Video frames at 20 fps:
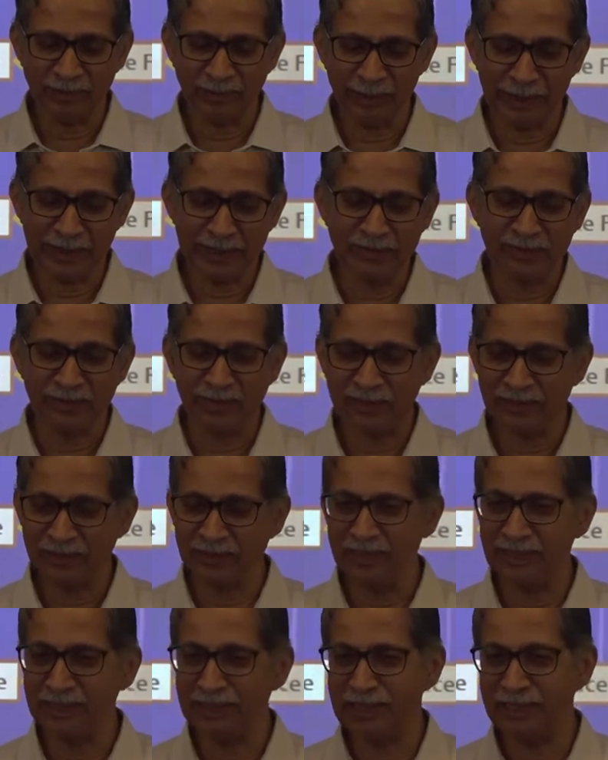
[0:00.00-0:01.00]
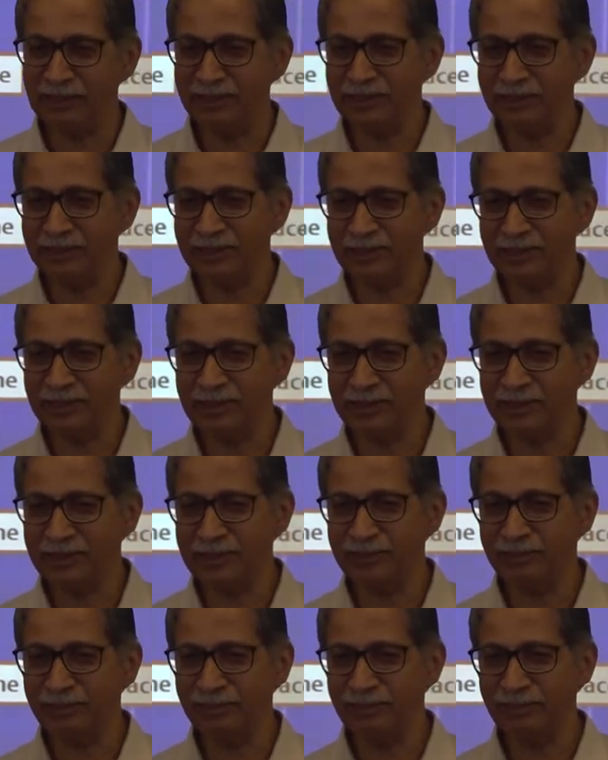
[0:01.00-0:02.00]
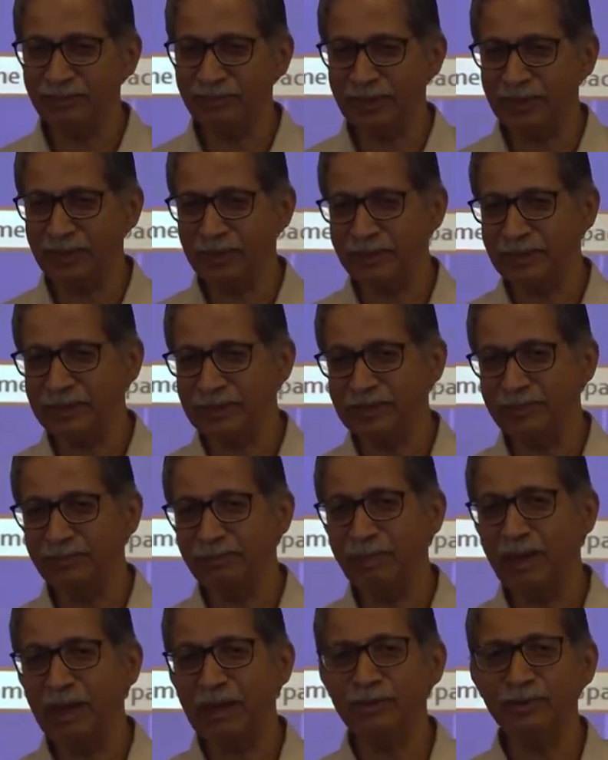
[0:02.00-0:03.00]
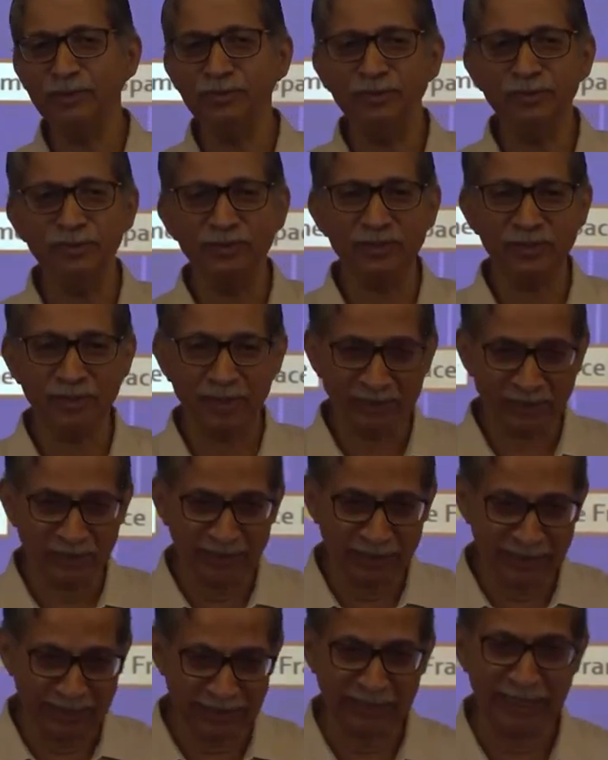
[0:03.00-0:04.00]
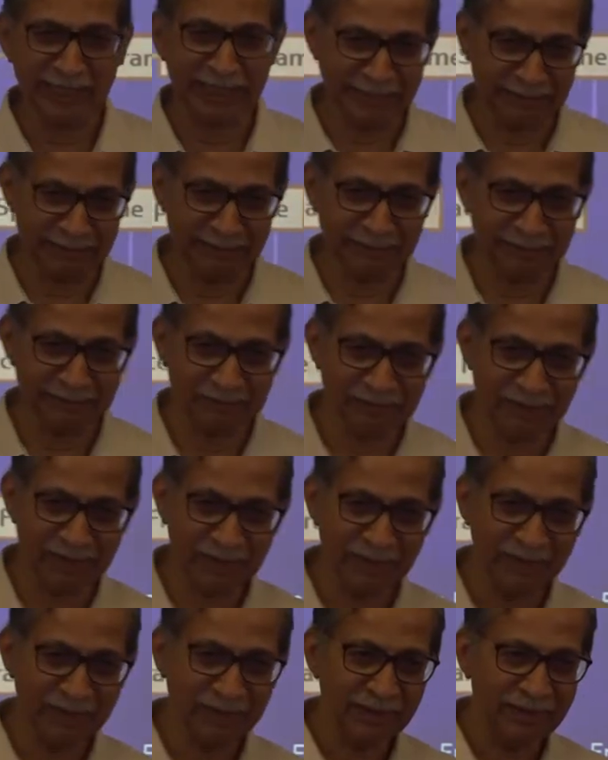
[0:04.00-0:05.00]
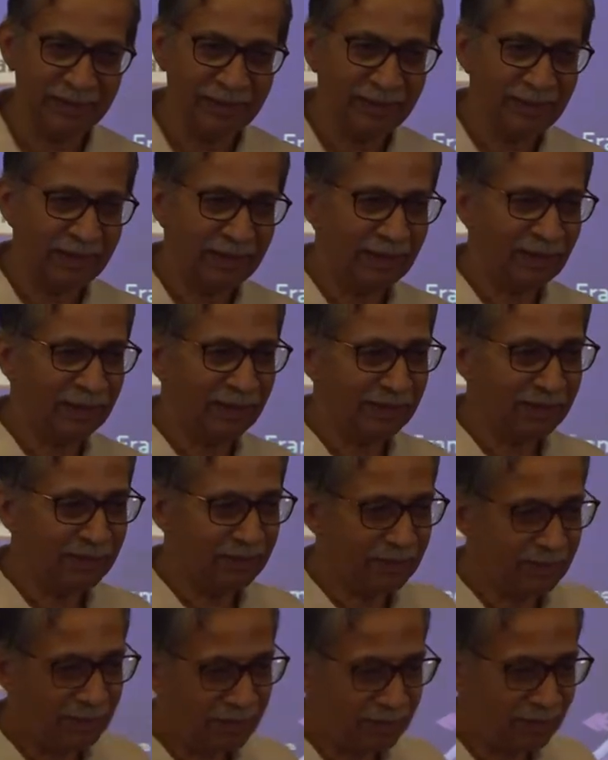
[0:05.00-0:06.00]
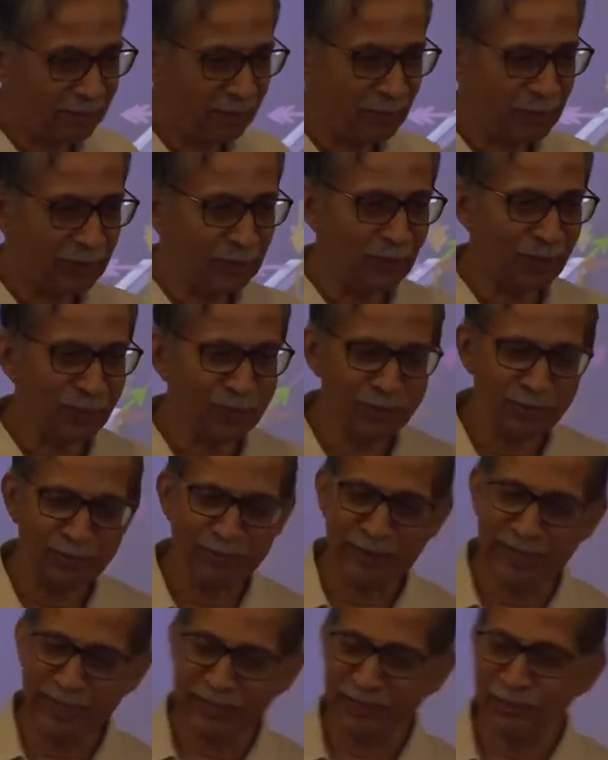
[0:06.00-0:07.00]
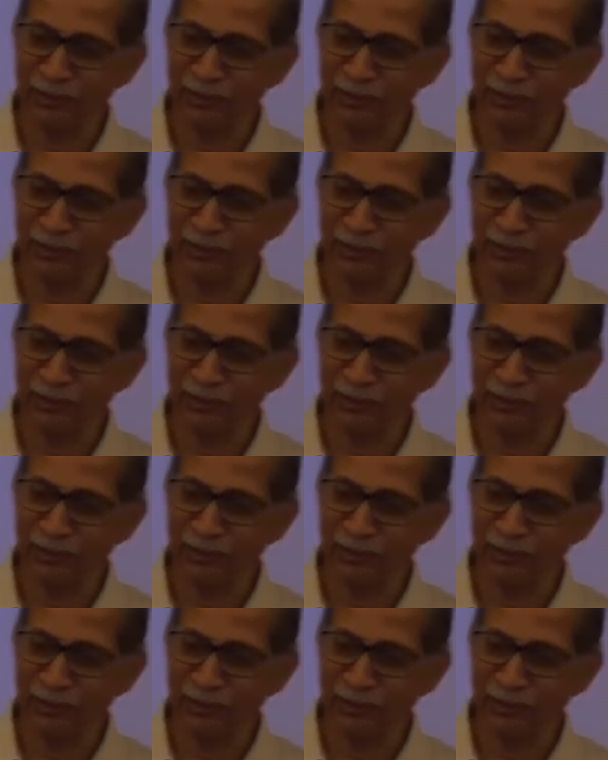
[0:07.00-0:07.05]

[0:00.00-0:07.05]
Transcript: doing structural analysis is because it's part of structural design. And uh, we want to make